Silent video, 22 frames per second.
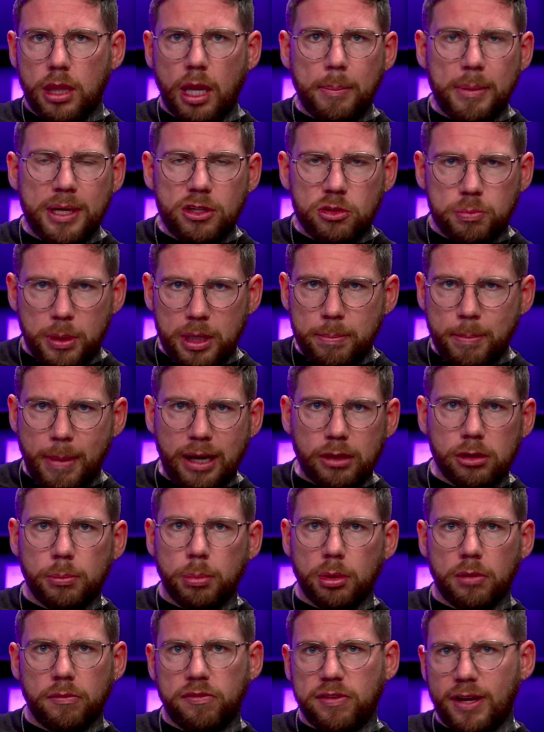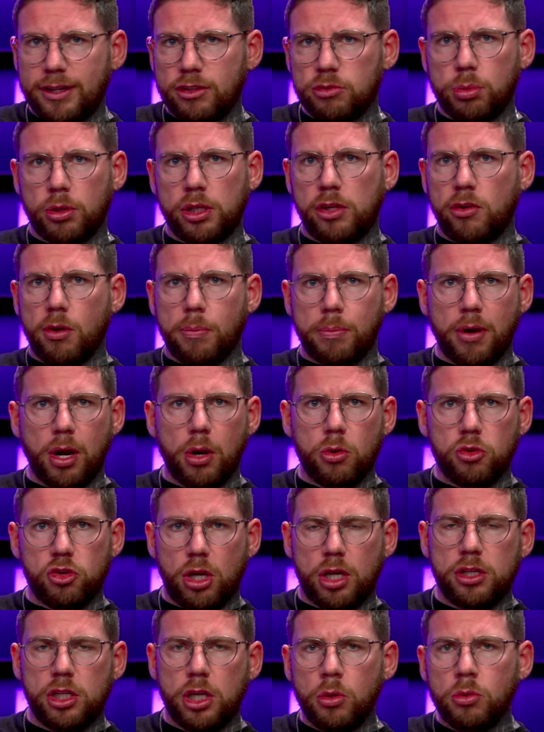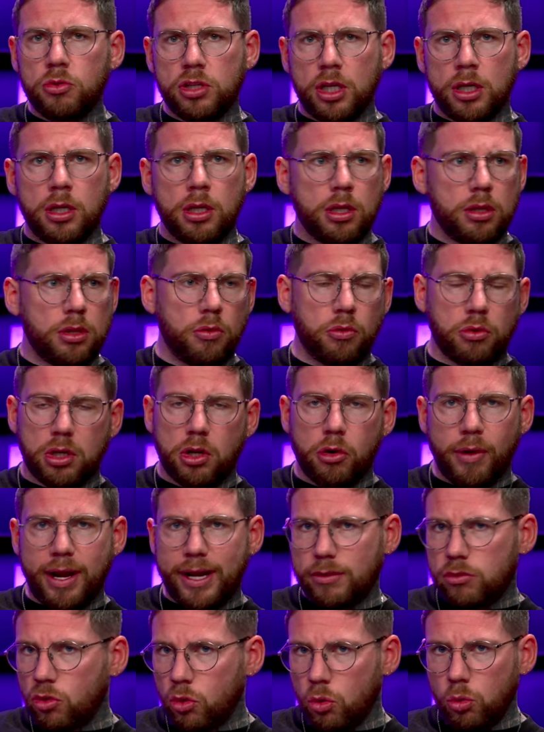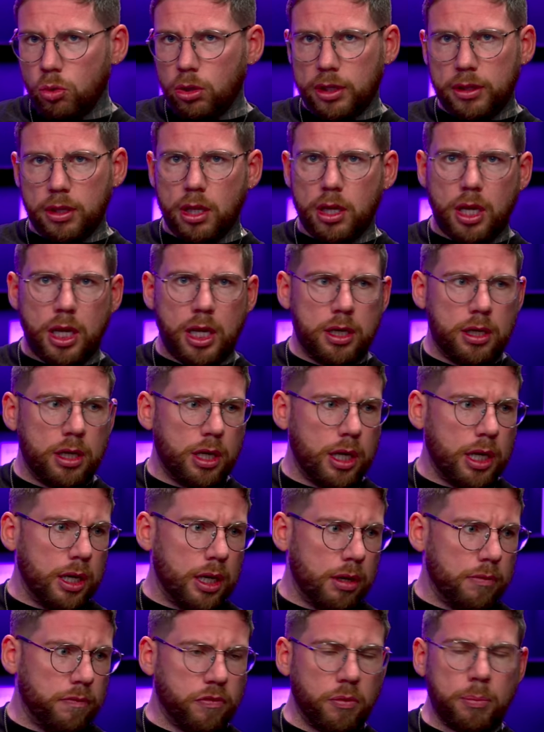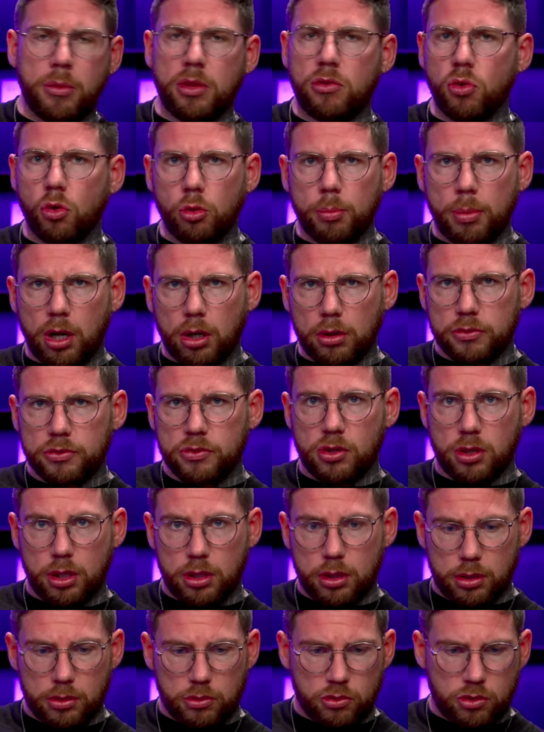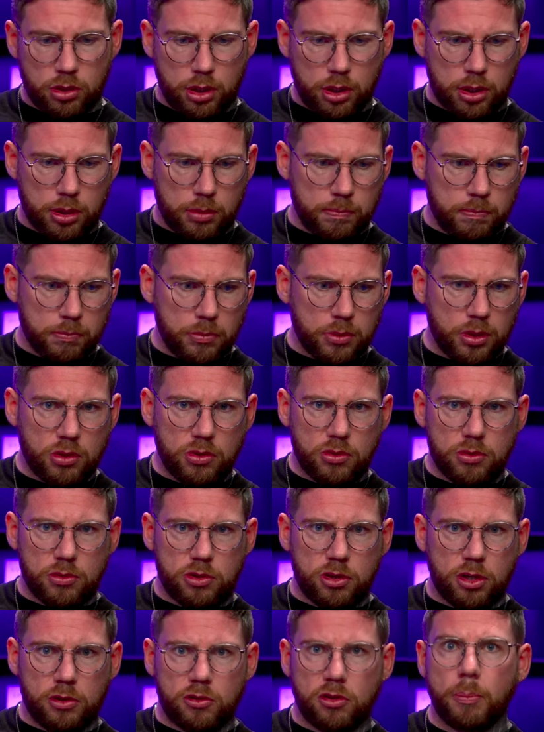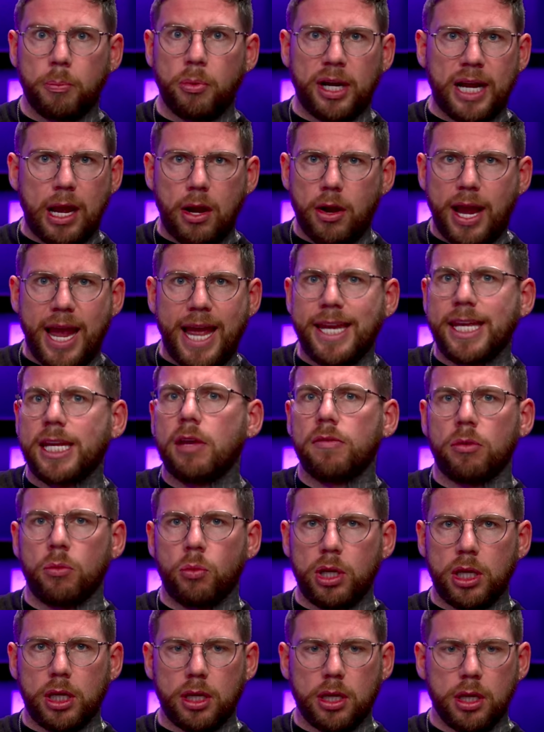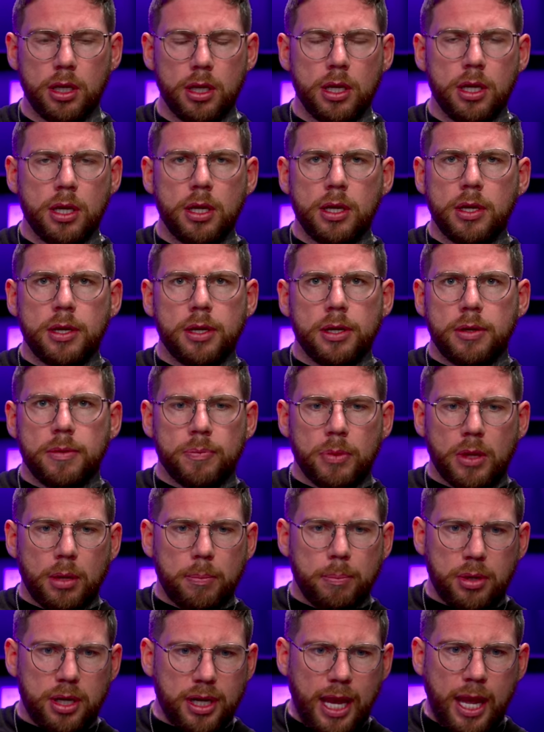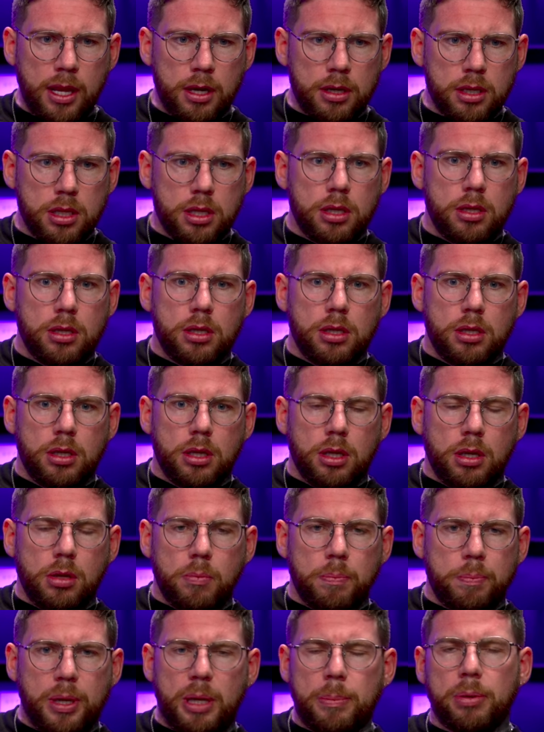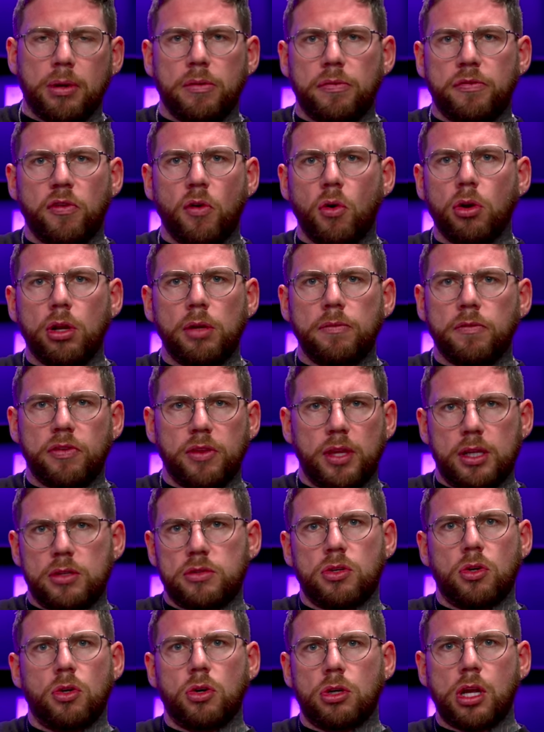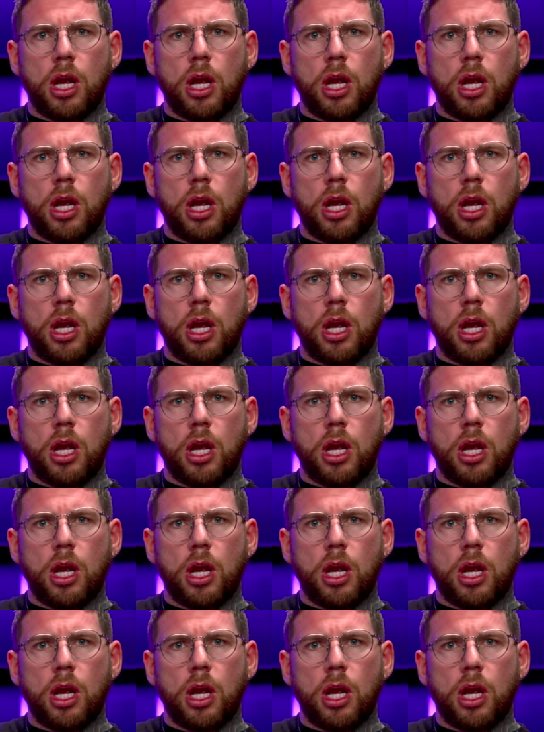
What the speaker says: That means being malleable and flexible in your approach and using the correct tool from the toolbox to bring out at any given week. But again, people are falling for this, or